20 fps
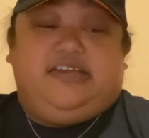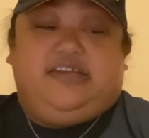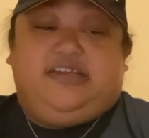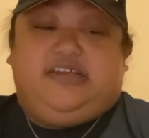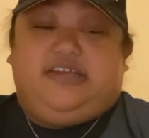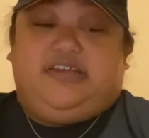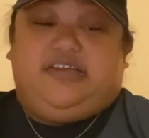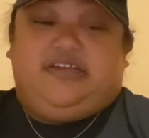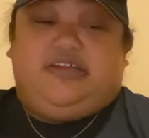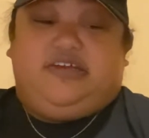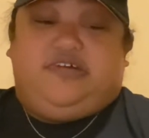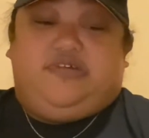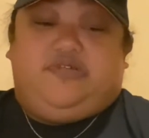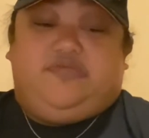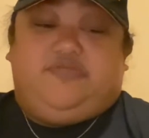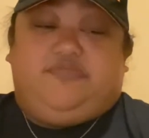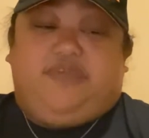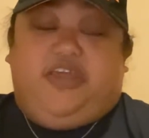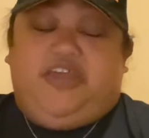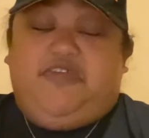You know,
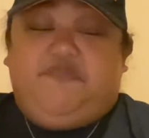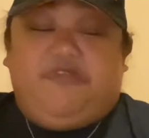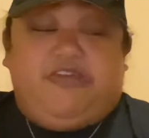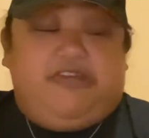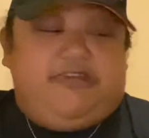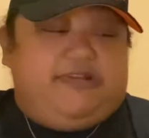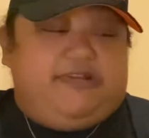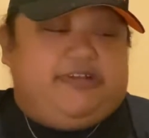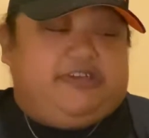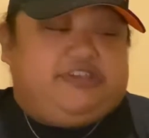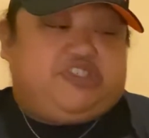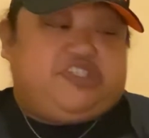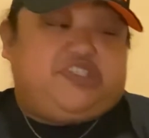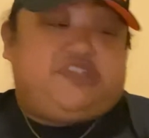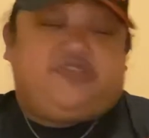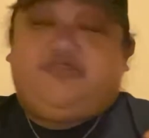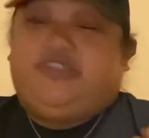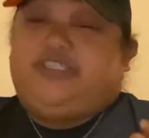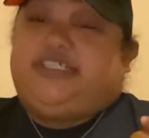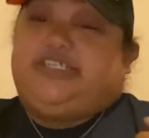maybe the
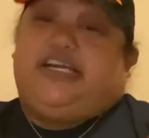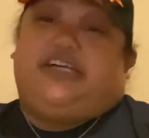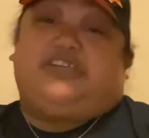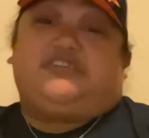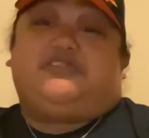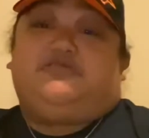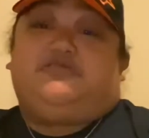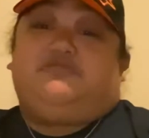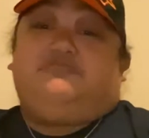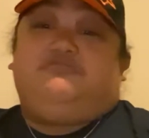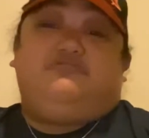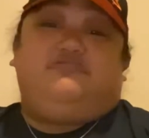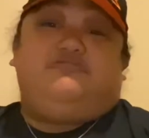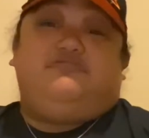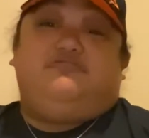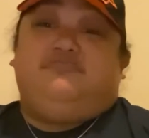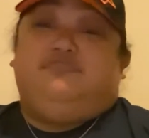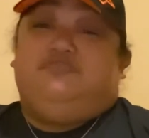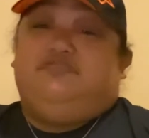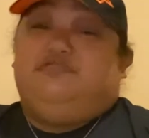G3
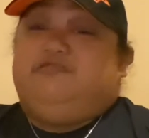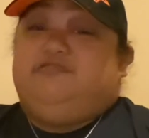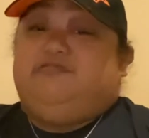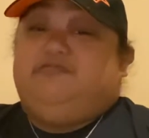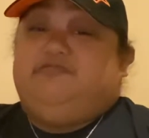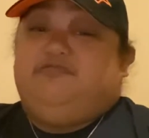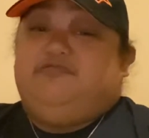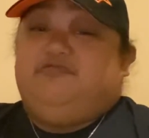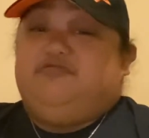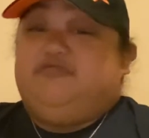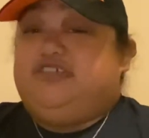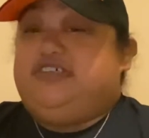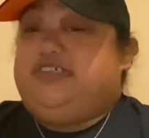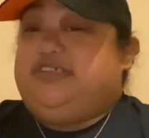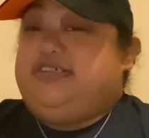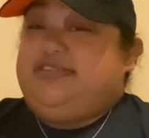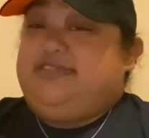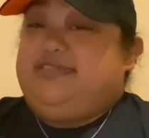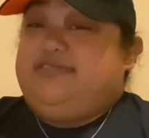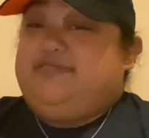Tactical
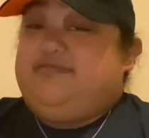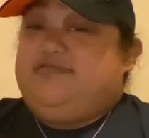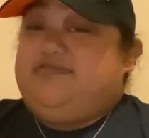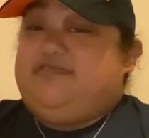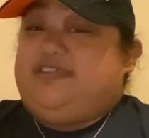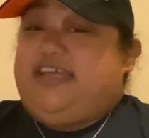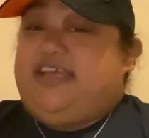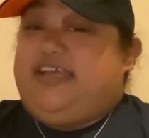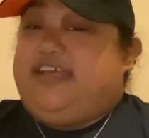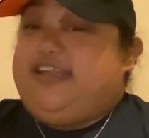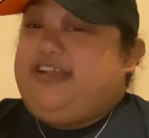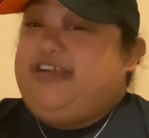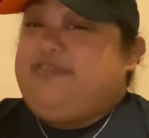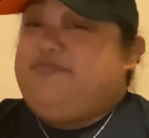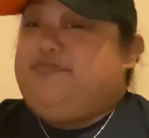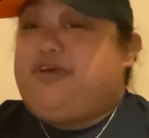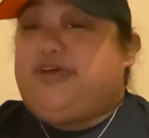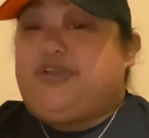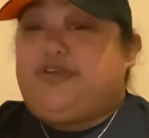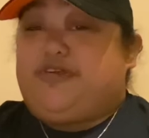would handle
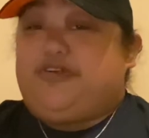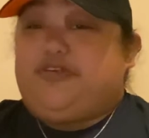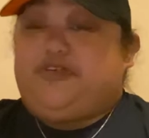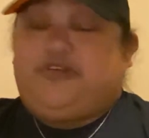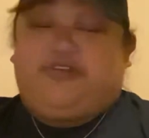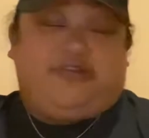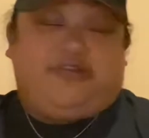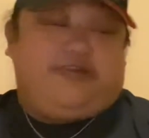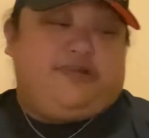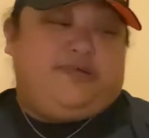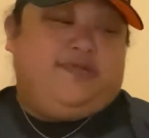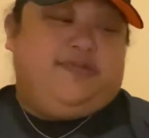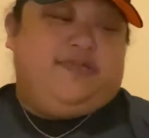it better.